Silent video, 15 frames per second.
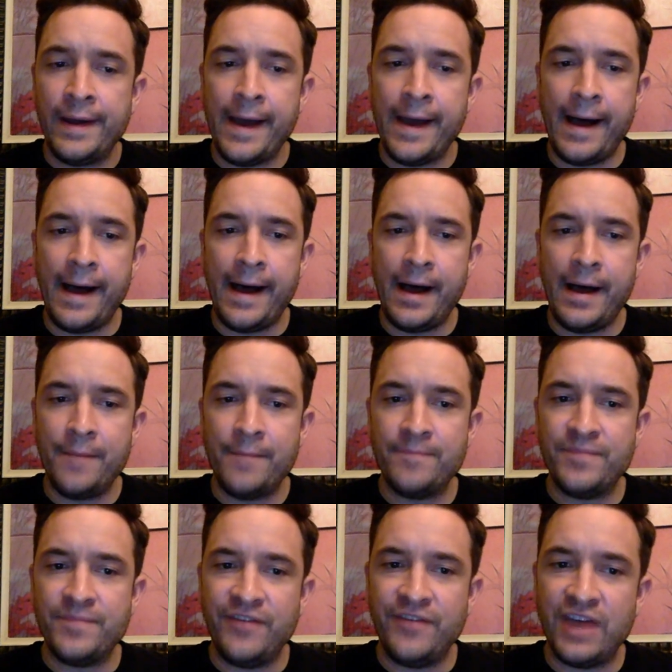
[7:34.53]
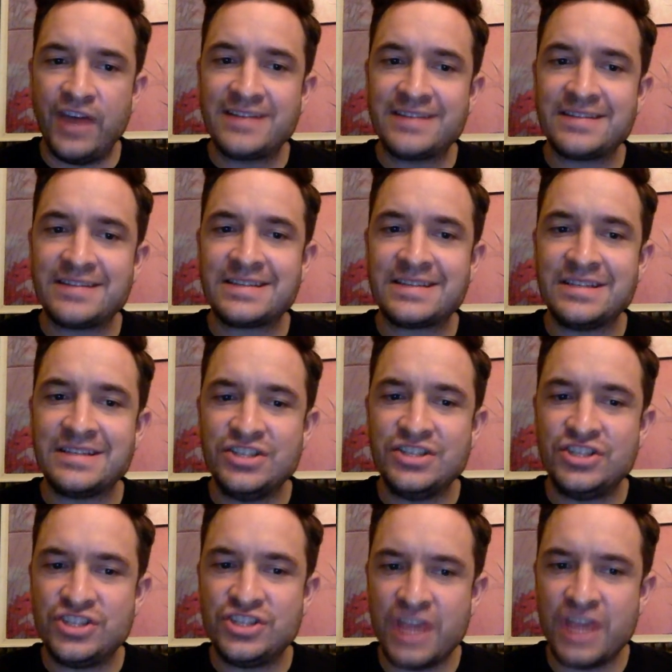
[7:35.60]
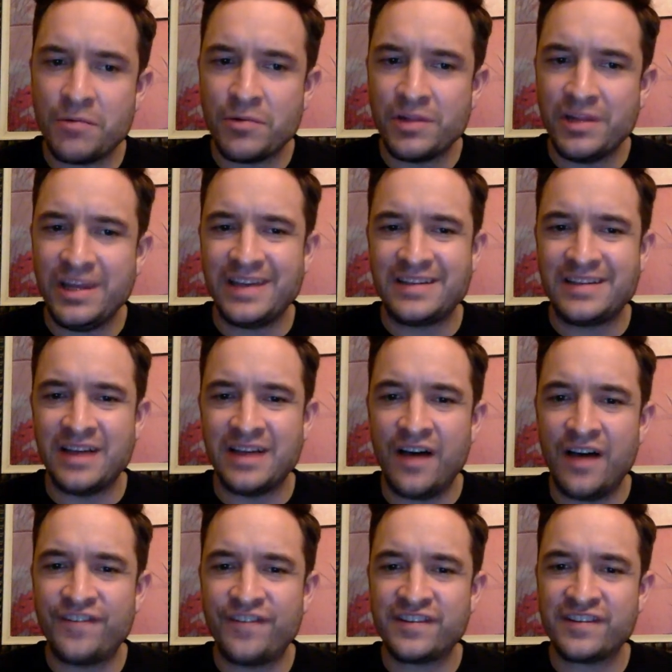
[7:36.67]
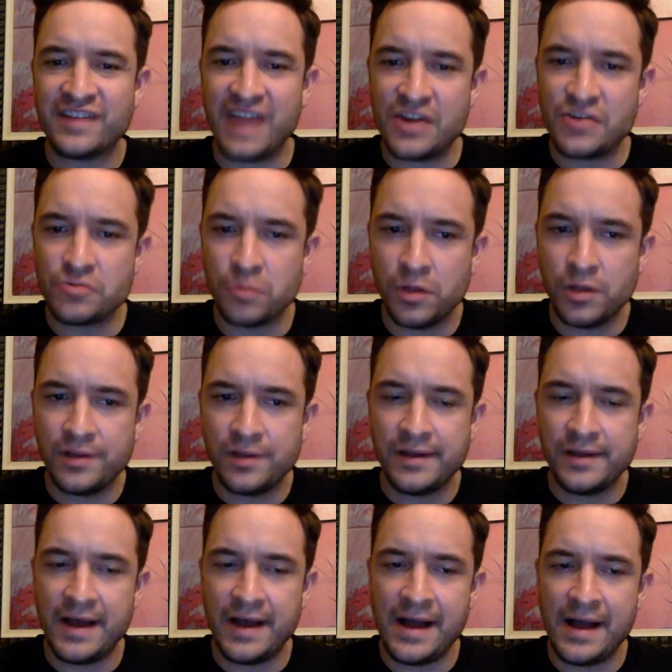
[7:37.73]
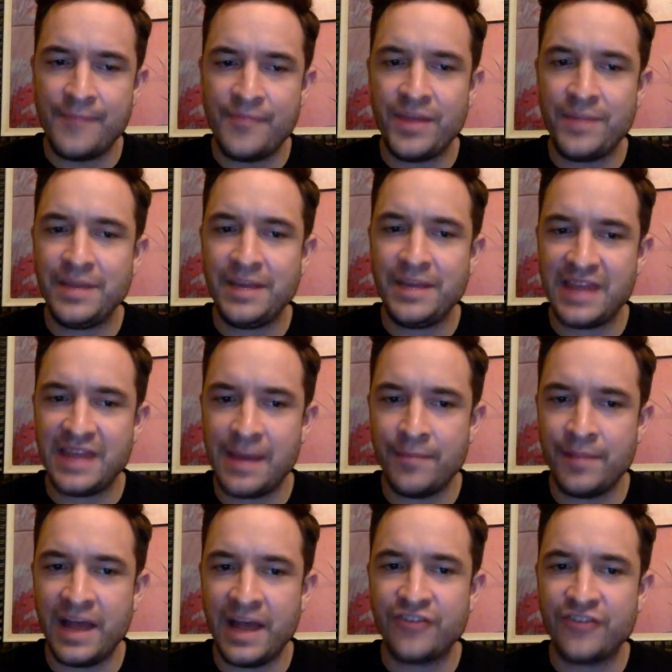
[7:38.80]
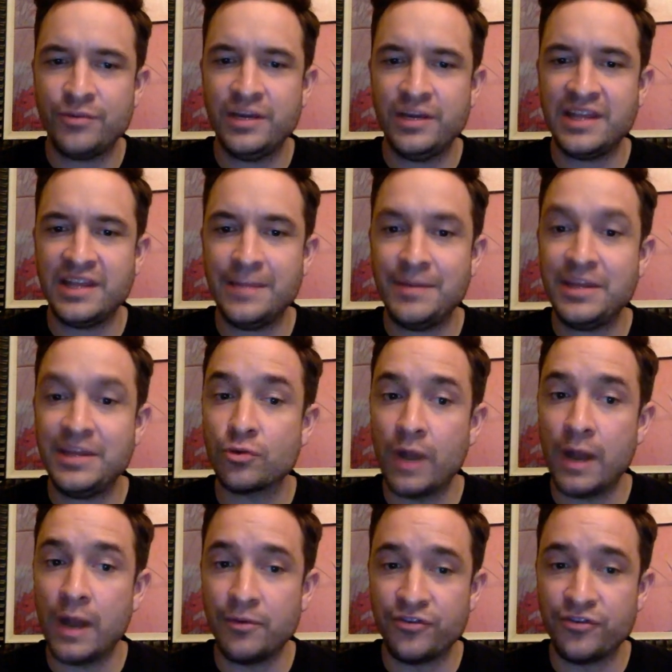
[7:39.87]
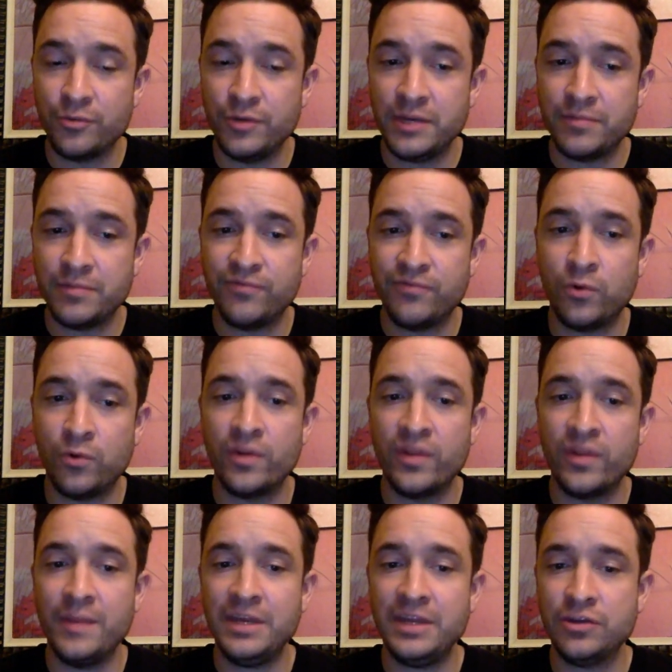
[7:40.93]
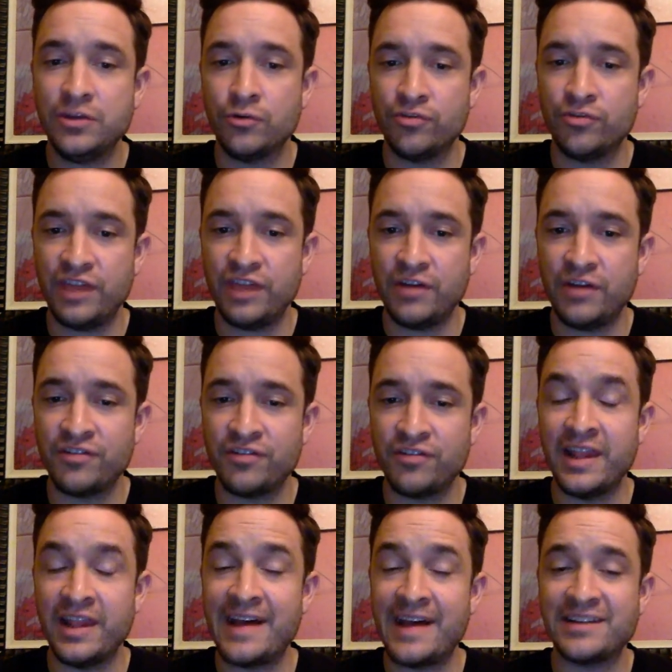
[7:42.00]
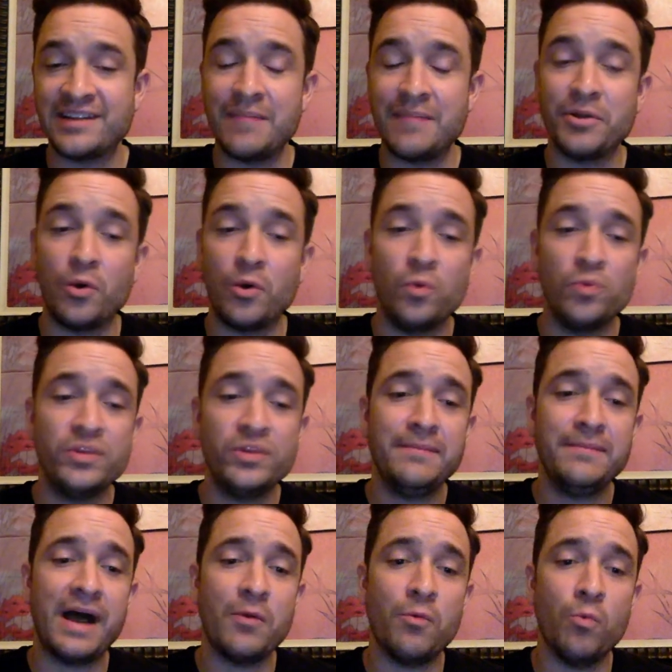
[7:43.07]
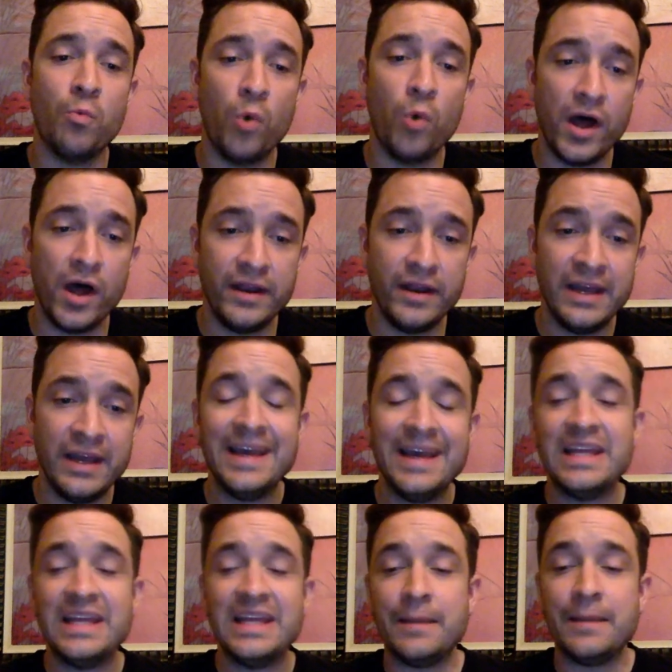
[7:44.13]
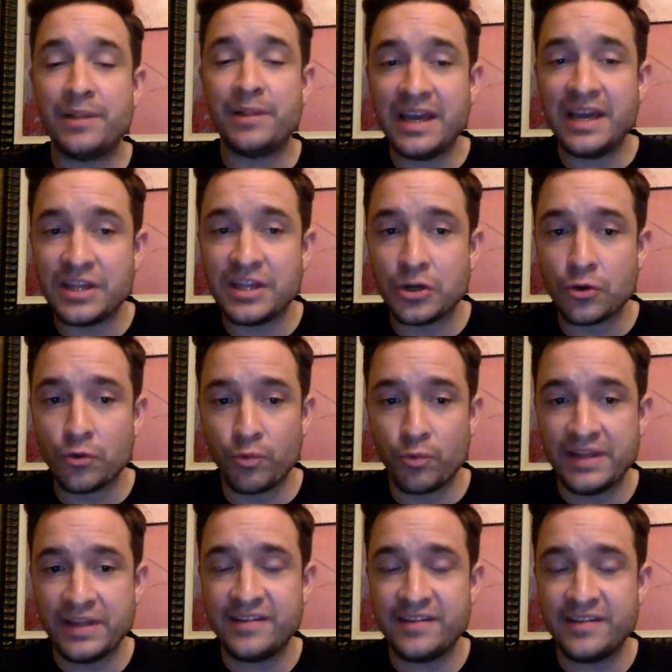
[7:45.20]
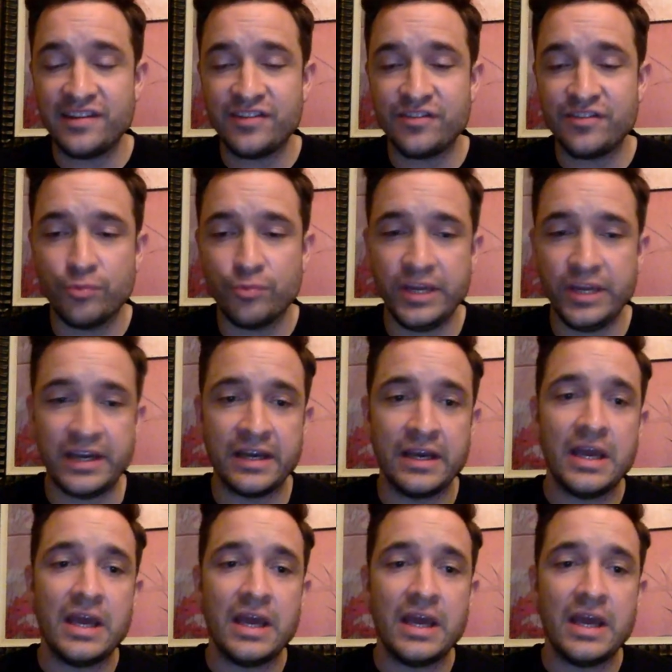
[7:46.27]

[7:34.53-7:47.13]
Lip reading: They've had generally a tough schedule. They beat them last week. They beat the Rebels the week before. They beat the Crusaders last night, but only by 1. They play the Gorillas this week.